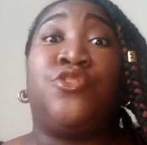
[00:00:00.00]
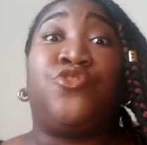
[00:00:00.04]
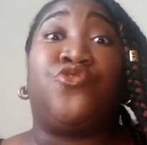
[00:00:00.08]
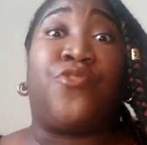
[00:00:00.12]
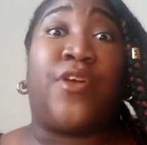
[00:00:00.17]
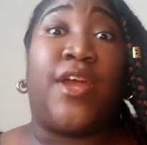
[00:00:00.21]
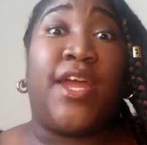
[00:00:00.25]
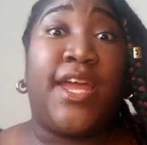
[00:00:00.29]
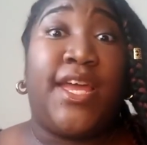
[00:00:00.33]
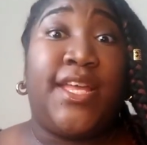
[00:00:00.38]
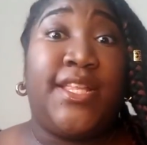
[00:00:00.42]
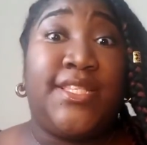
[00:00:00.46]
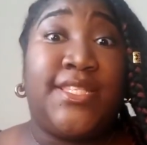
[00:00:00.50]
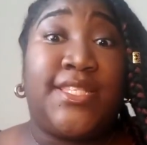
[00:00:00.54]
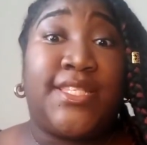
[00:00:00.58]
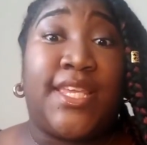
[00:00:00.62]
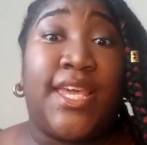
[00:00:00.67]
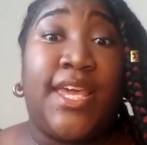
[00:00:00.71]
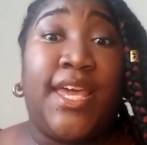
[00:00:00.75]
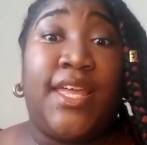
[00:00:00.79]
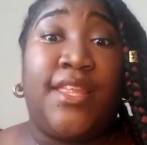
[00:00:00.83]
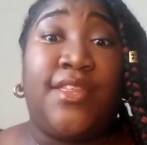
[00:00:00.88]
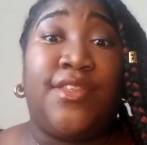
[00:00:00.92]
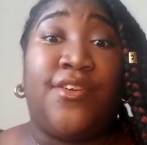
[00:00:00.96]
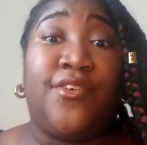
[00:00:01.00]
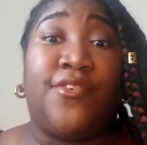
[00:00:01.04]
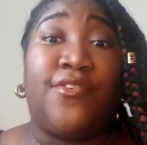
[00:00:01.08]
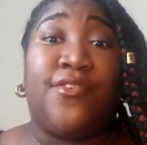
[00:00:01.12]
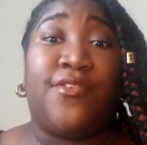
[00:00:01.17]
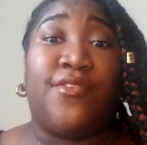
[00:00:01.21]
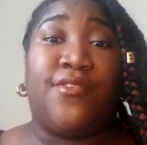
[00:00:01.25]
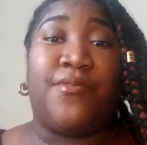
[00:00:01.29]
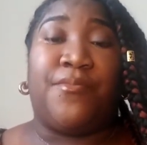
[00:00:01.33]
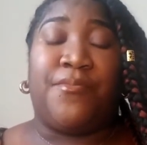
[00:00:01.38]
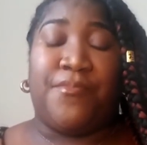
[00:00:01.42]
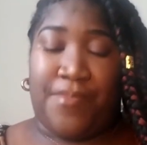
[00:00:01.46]
drains in
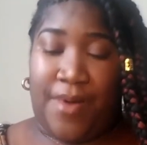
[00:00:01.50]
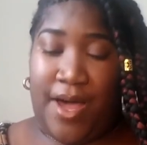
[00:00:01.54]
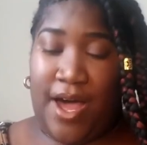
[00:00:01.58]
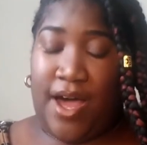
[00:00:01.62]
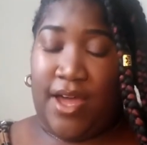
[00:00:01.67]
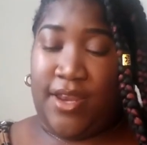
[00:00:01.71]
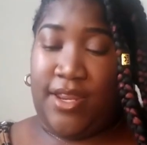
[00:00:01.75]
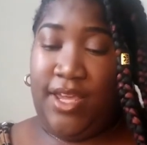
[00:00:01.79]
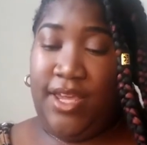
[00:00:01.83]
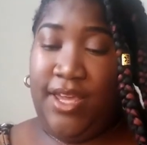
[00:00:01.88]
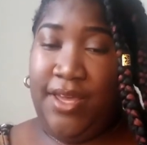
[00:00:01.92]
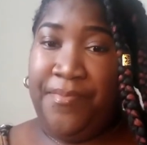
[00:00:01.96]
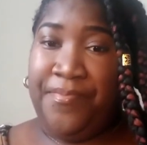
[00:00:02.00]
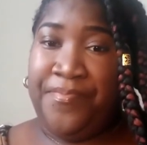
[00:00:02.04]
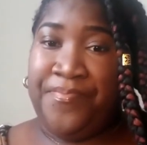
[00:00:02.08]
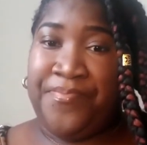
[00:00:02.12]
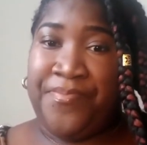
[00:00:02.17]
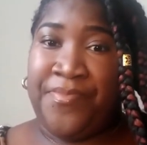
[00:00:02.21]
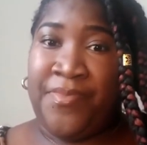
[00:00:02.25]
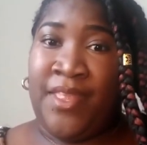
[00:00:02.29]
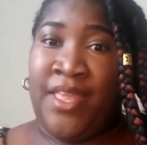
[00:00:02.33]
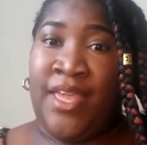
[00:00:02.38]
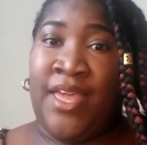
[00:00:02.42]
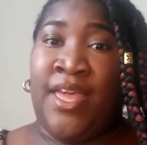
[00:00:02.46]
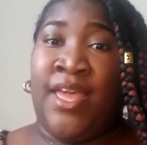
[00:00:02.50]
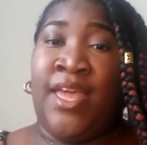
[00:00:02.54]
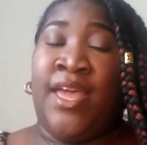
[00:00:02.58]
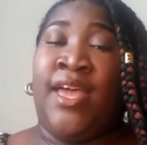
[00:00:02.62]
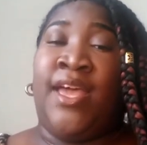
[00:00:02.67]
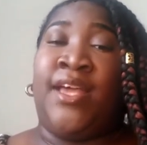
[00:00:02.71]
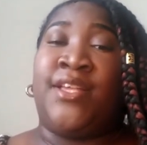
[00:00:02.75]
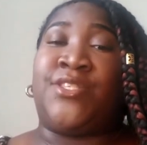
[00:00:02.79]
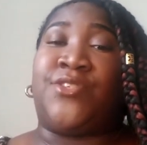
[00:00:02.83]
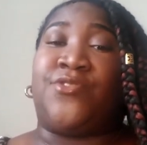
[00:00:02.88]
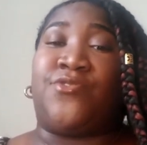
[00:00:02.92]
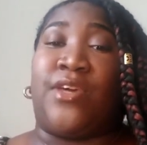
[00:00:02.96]
your body.
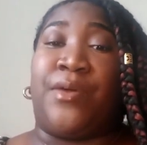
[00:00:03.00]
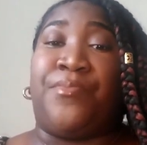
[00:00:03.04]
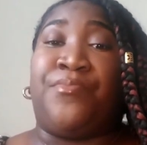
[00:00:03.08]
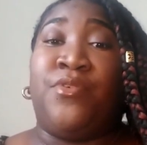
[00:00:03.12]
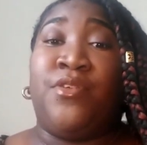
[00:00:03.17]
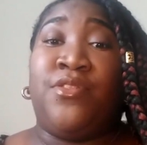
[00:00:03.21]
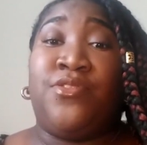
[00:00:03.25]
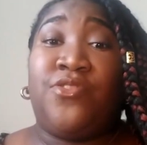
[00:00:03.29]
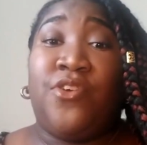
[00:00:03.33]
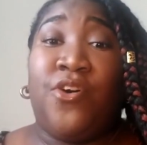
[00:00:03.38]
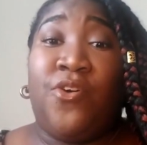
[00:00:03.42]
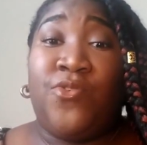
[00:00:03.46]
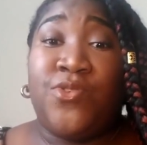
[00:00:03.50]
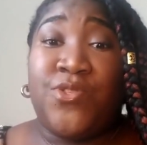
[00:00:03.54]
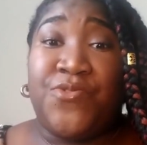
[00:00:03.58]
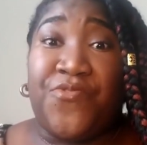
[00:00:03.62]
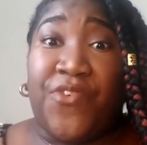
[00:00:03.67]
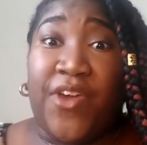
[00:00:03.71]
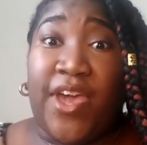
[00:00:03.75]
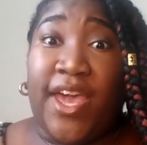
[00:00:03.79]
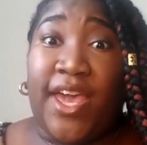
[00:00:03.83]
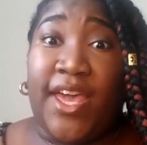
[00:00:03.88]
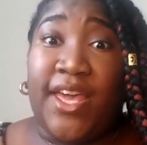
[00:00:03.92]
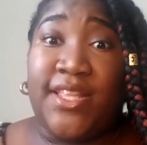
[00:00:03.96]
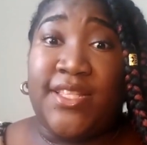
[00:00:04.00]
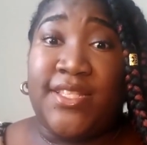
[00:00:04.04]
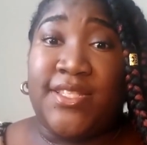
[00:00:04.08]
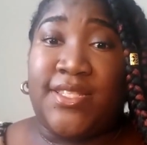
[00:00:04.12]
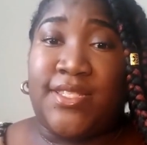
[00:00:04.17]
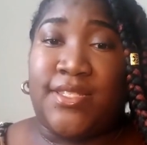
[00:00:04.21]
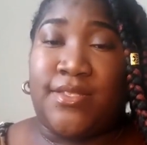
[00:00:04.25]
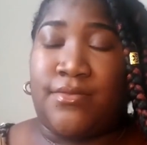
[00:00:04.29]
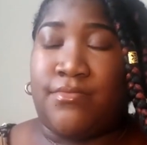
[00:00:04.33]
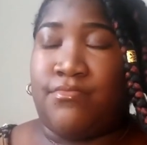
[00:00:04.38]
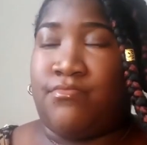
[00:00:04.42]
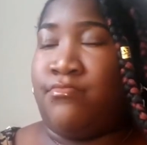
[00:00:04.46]
So they put those
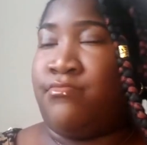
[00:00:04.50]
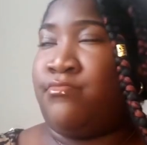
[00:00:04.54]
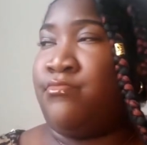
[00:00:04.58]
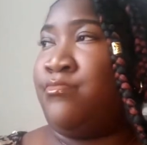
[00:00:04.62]
veins,